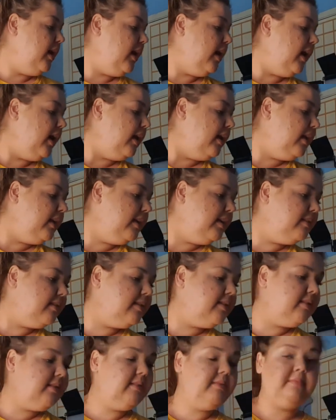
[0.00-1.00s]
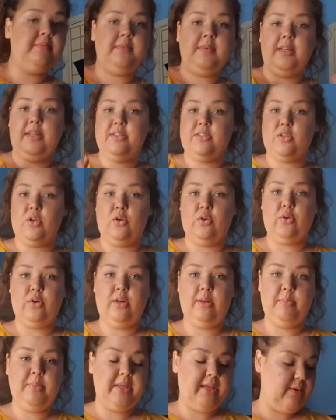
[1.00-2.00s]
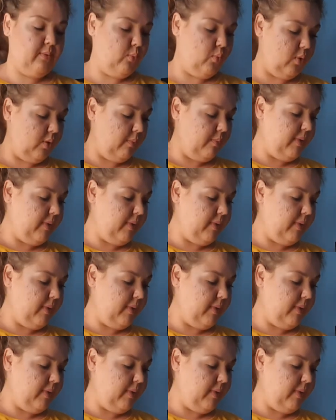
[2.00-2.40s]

At least it's all going to be in one